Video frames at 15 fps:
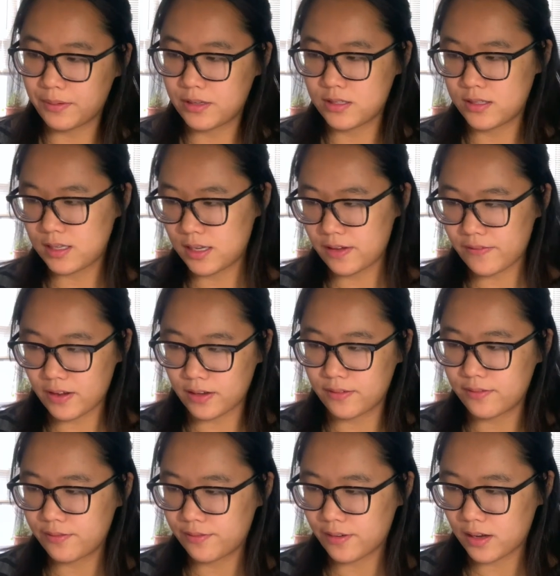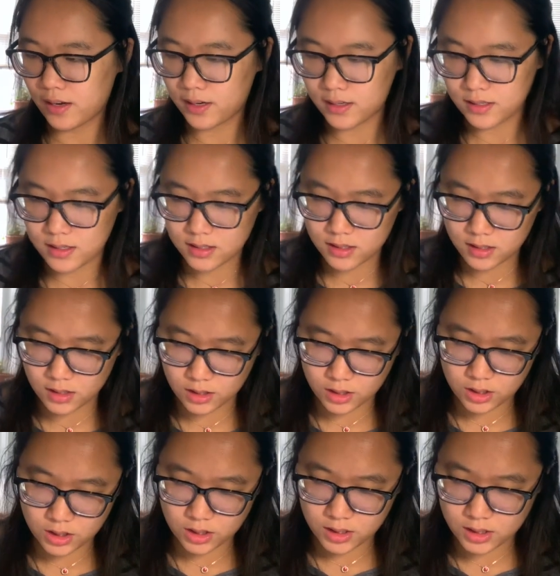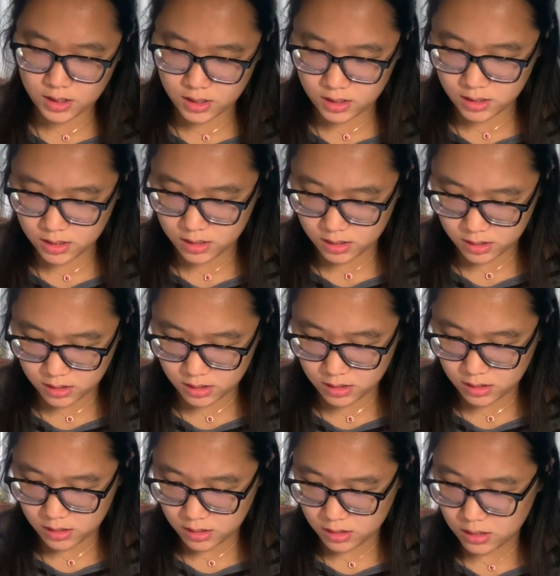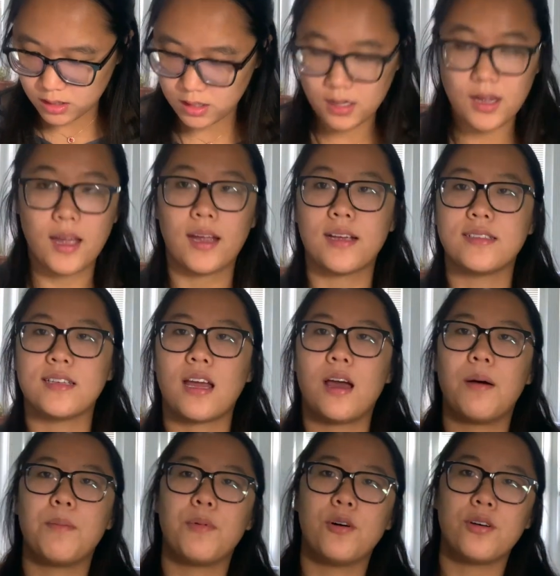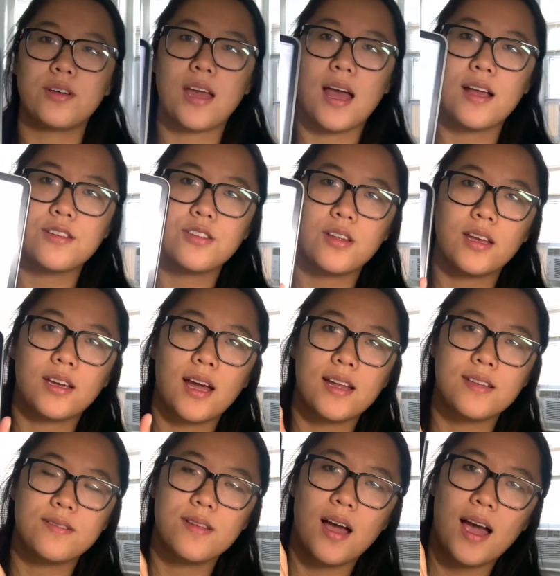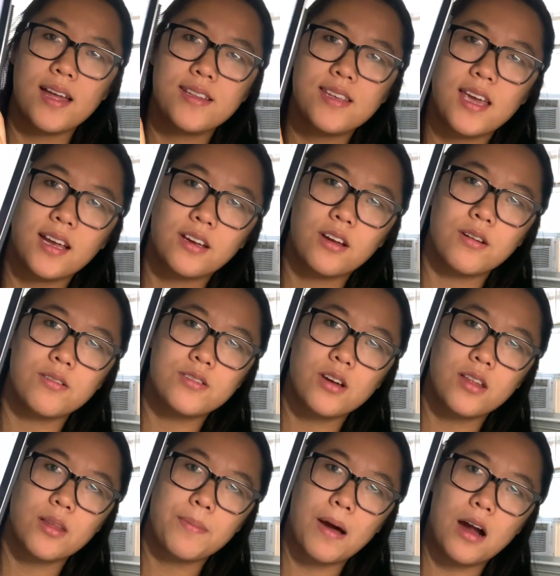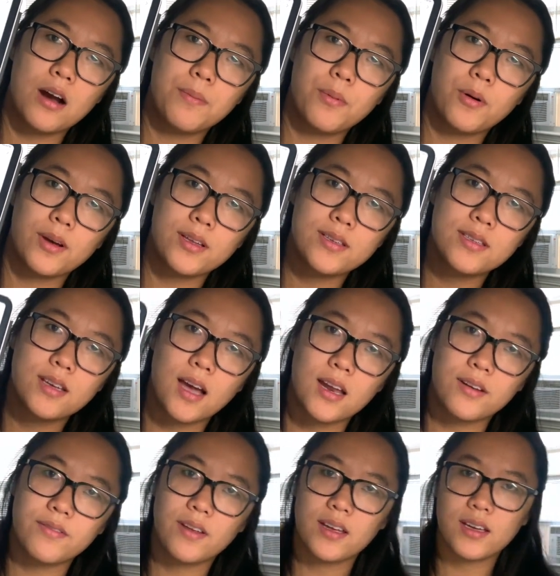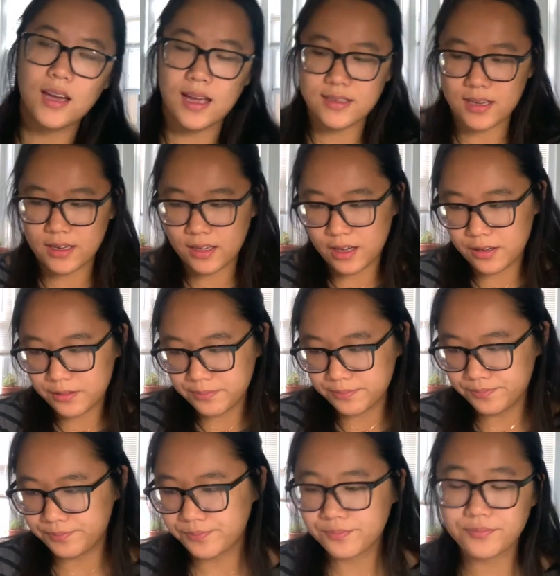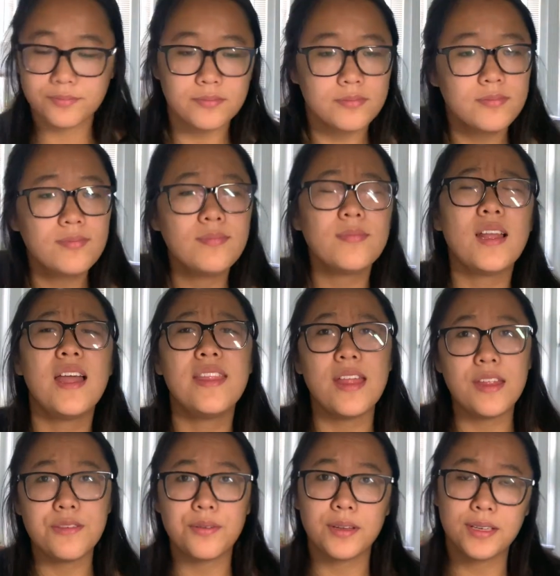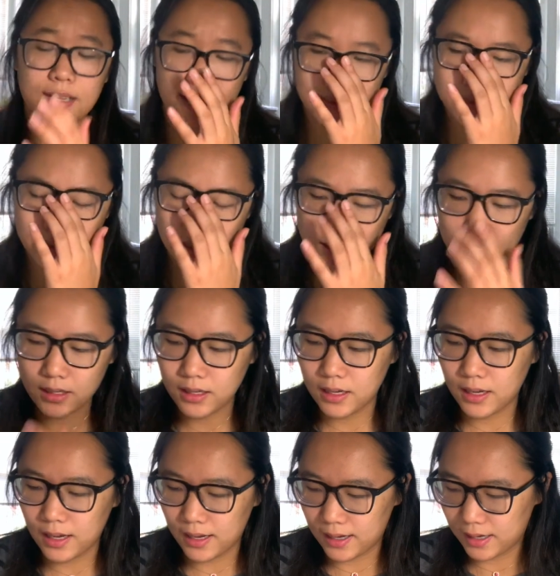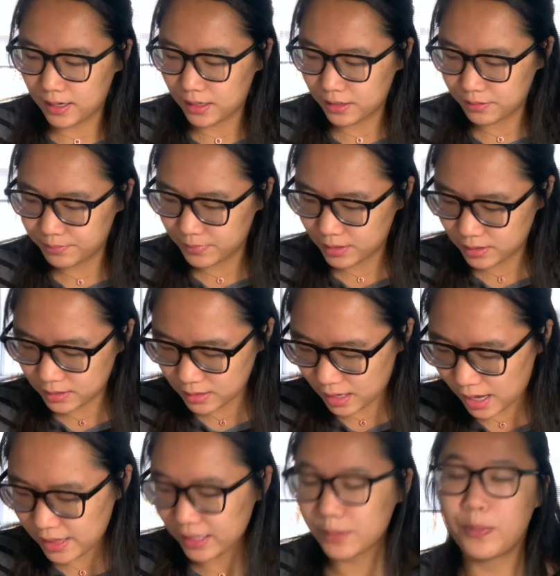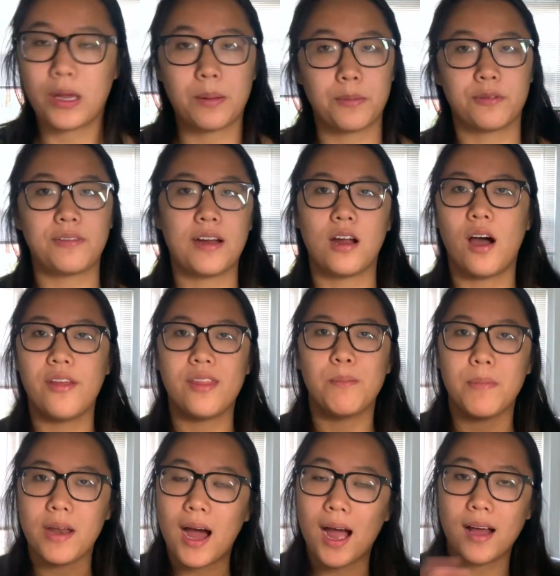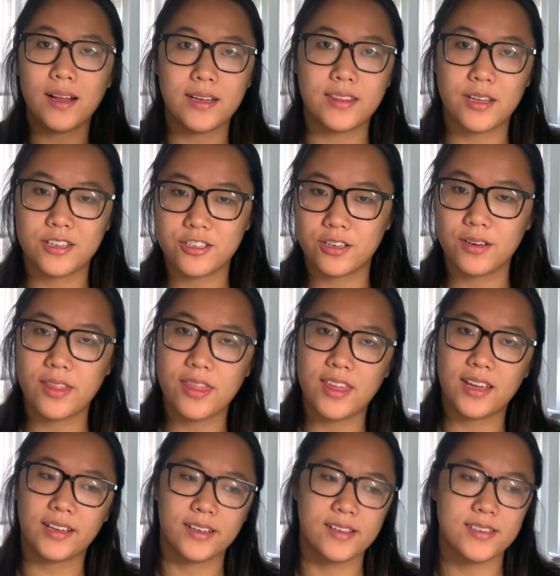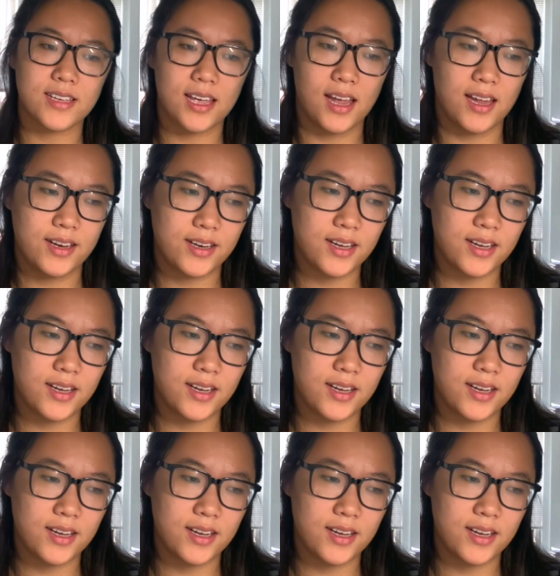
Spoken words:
see if I can find a good example. Yeah, so like I take notes on the PowerPoints kind of like as I go, and that's really nice. I like being able to write on them and highlight the certain things, and